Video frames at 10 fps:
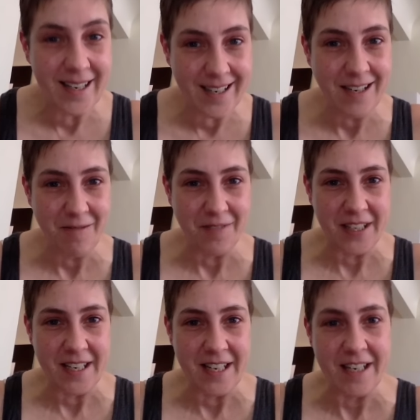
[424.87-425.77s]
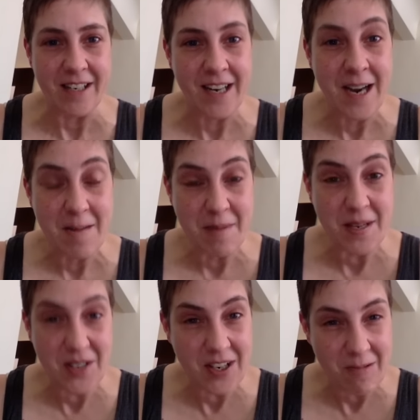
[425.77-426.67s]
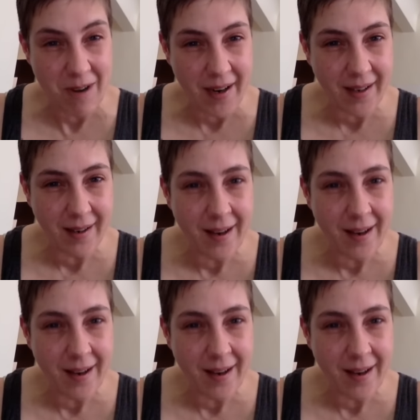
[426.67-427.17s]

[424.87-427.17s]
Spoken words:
I don't fucking care. Because you know what?